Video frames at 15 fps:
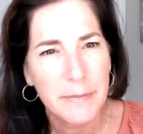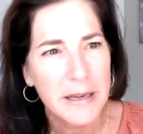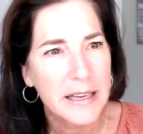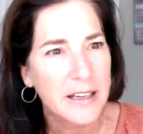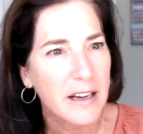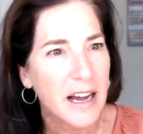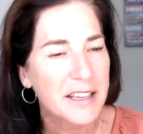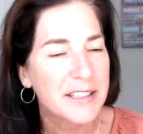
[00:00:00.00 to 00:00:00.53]
And
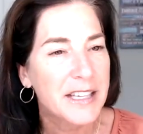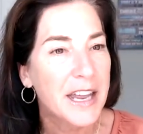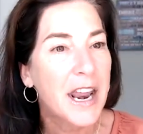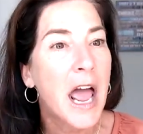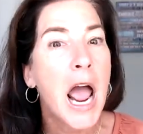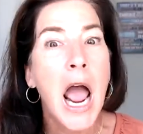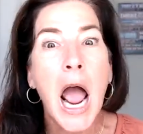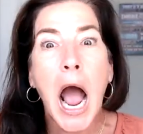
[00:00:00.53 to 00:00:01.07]
God said,
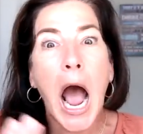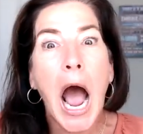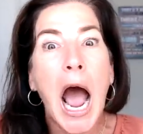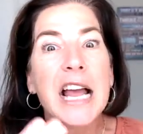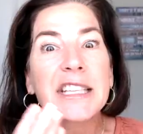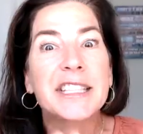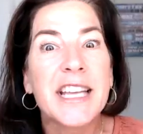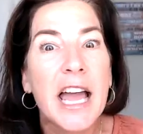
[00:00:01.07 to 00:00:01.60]
I
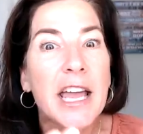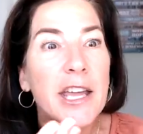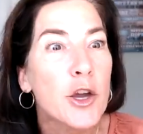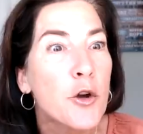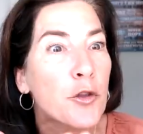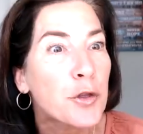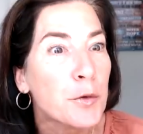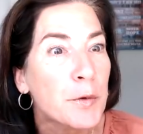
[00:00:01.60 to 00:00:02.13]
sent you
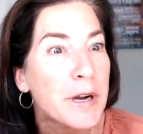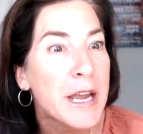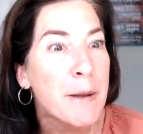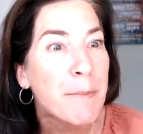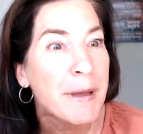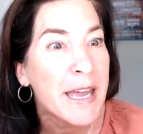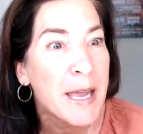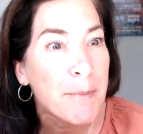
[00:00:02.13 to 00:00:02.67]
3
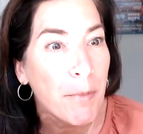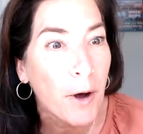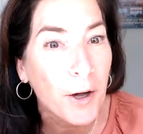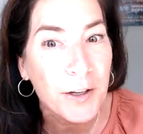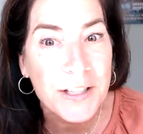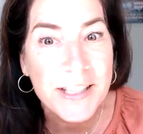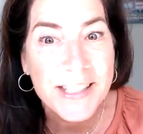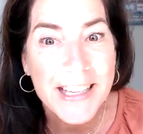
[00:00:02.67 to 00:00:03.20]
people to
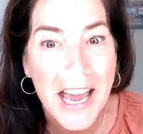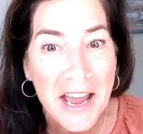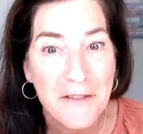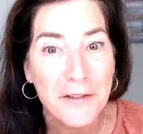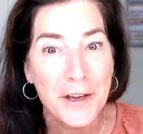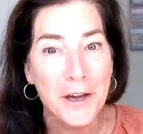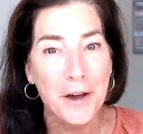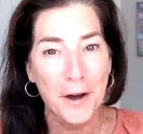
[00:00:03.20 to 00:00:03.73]
save
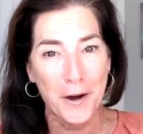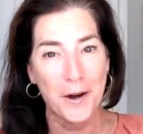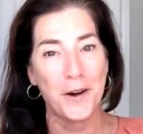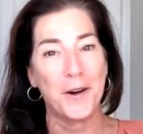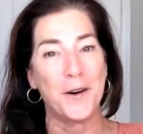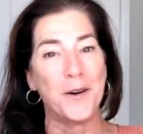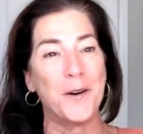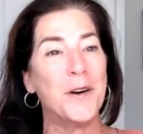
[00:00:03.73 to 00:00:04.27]

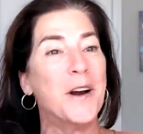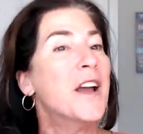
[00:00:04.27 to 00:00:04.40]
you.